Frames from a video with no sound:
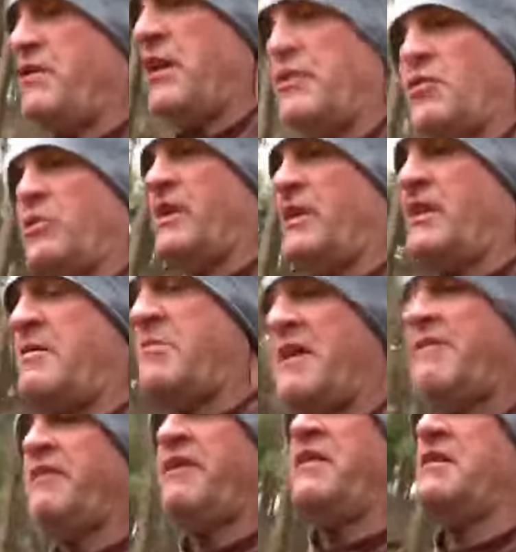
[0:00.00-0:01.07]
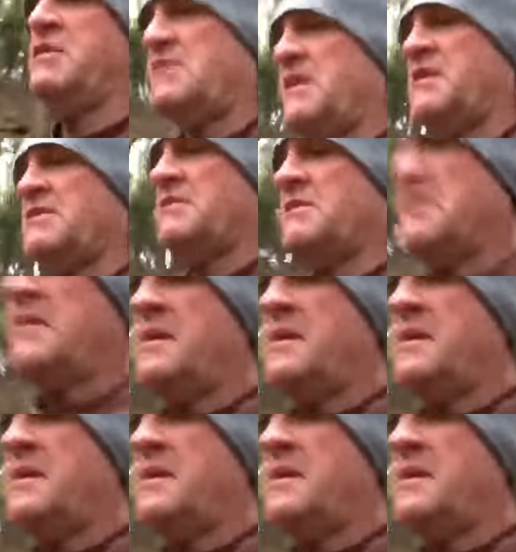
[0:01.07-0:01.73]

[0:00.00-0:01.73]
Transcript: Now, I don't agree with everything he says.